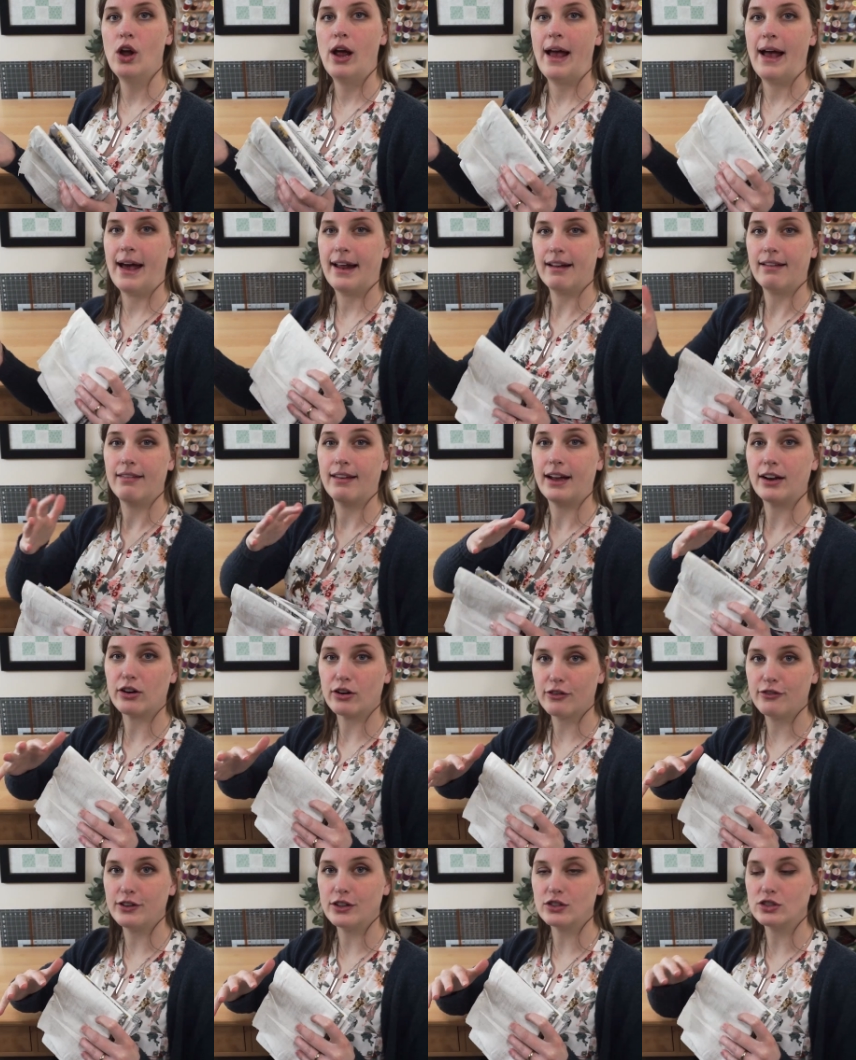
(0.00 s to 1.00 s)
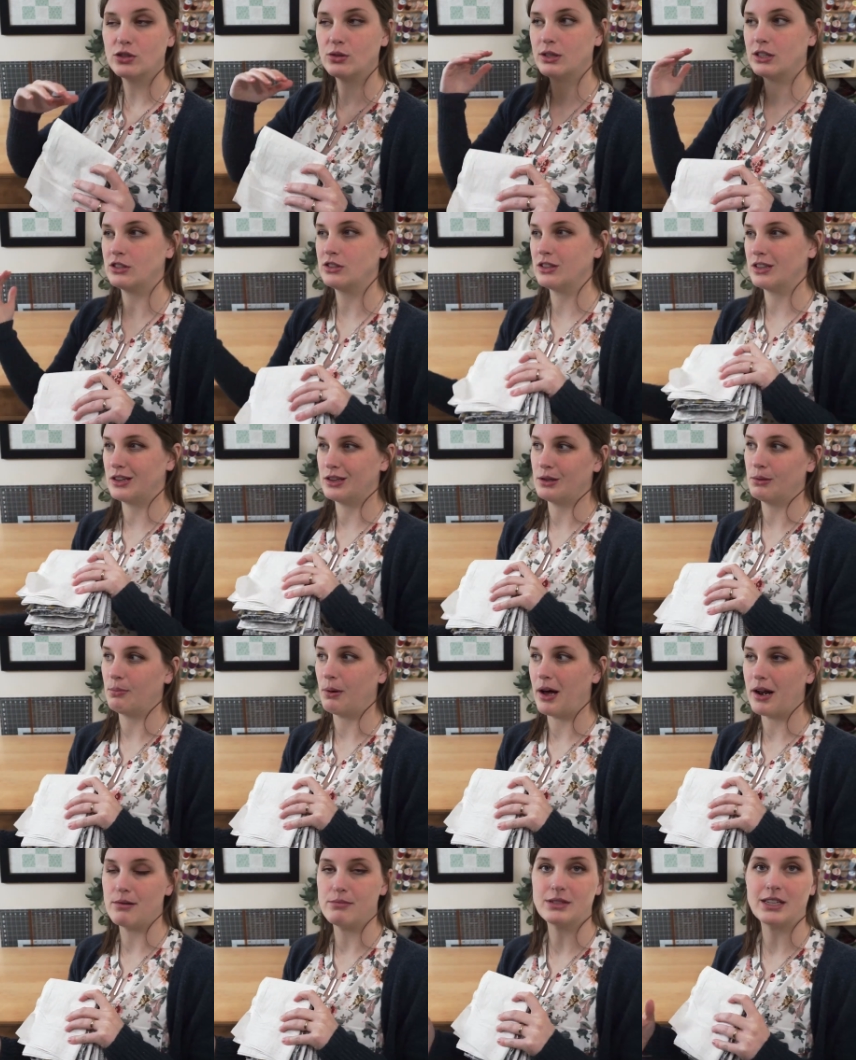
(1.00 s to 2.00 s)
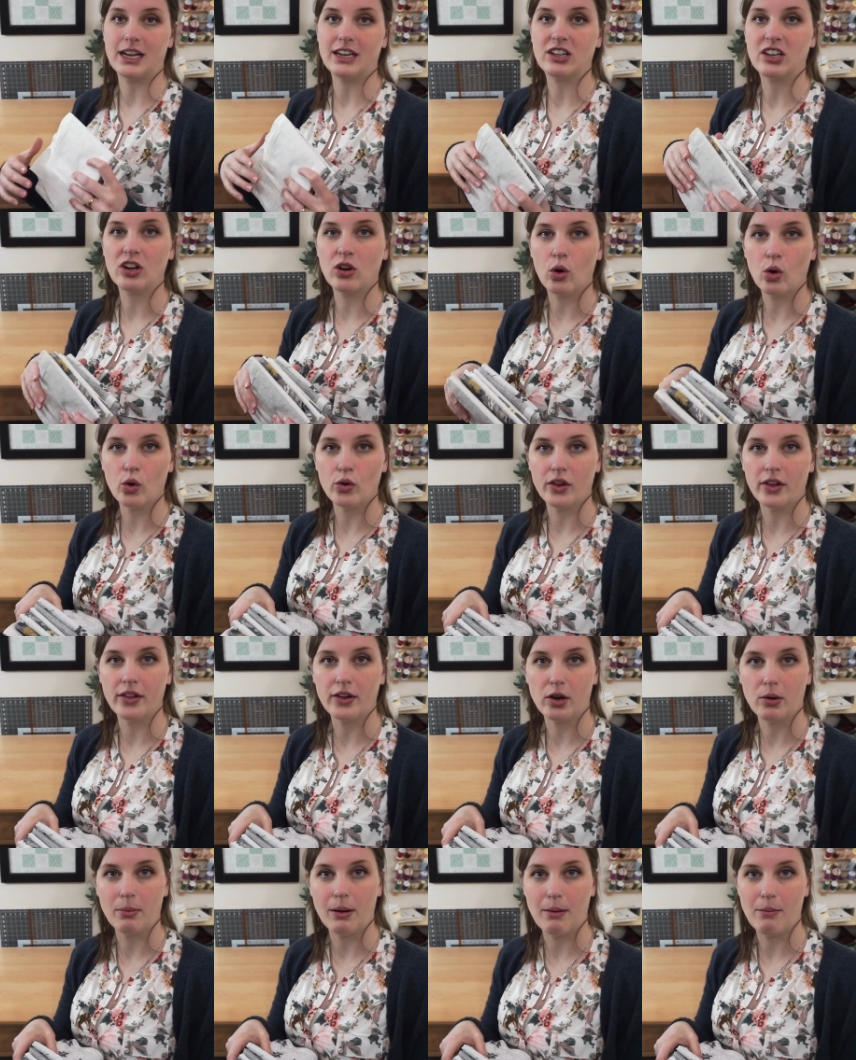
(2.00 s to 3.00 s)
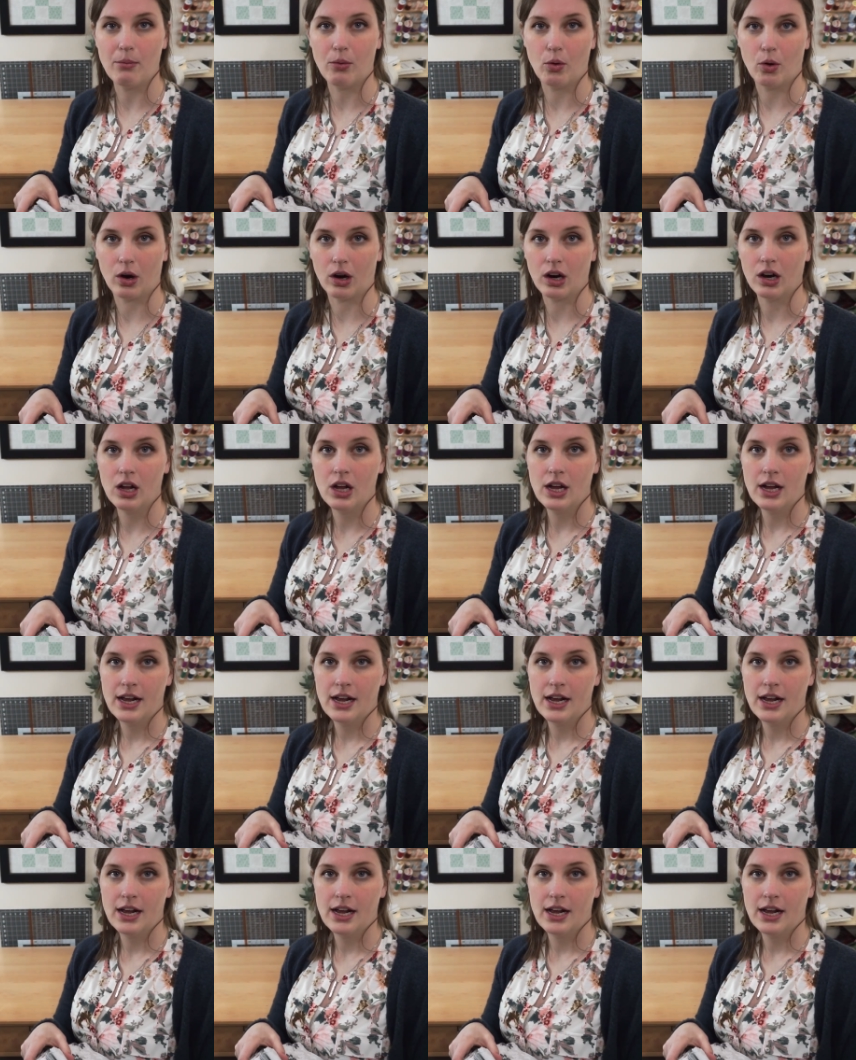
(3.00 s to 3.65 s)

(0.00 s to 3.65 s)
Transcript: had a lighter feel to it so that the bottom side could hold a little bit more